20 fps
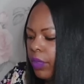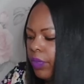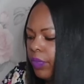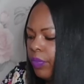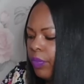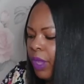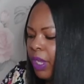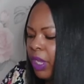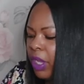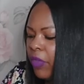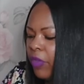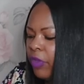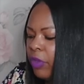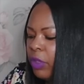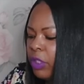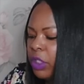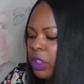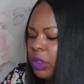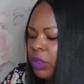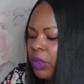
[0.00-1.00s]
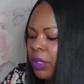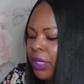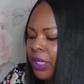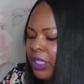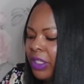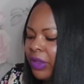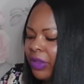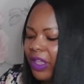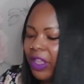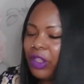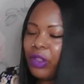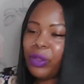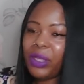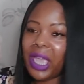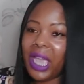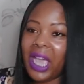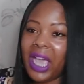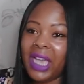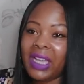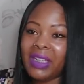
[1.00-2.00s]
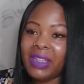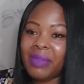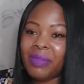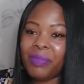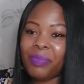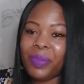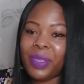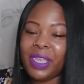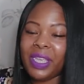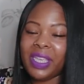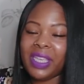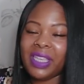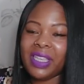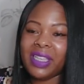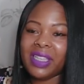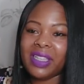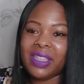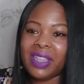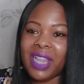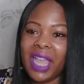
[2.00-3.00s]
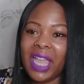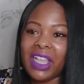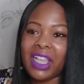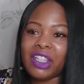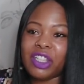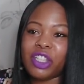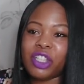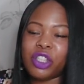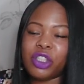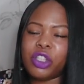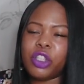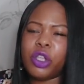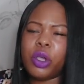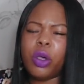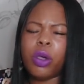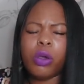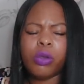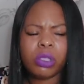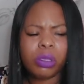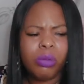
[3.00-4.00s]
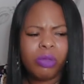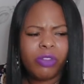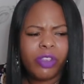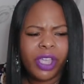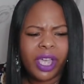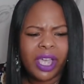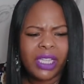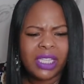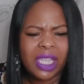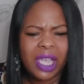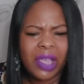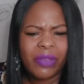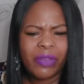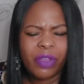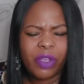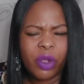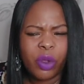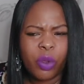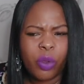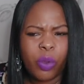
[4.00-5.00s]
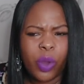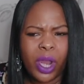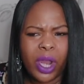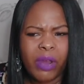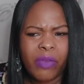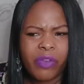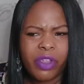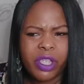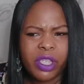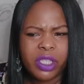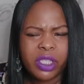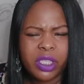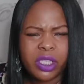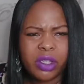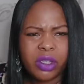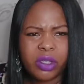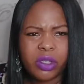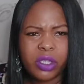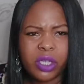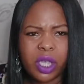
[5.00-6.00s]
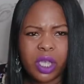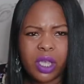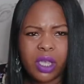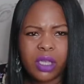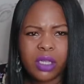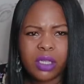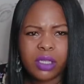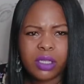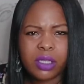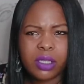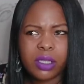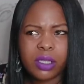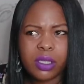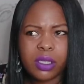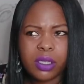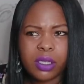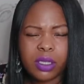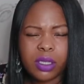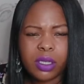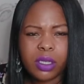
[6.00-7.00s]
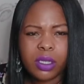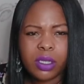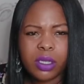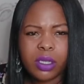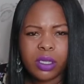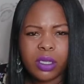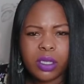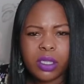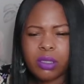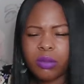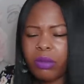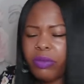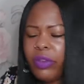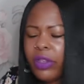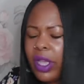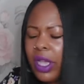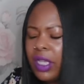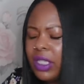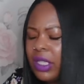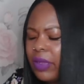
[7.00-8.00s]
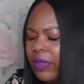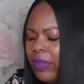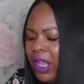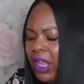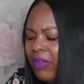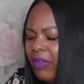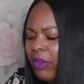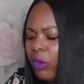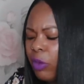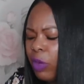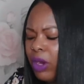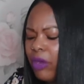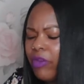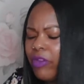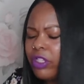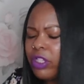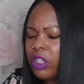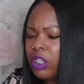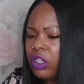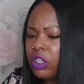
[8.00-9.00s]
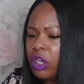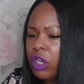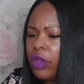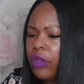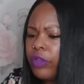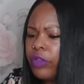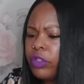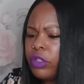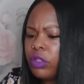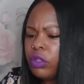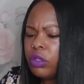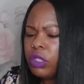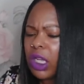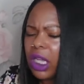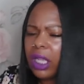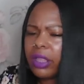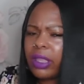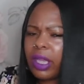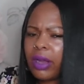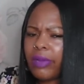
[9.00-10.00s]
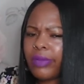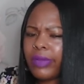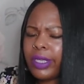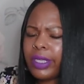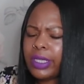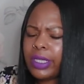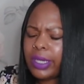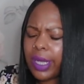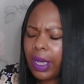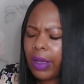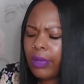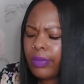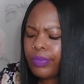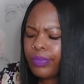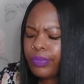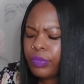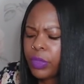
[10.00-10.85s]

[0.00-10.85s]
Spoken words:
many of you are doing this so that you can be like just, oh, some of you guys have Aquarius in your chart. Some of you guys definitely have Aquarius in your chart. If you do, check that reading out.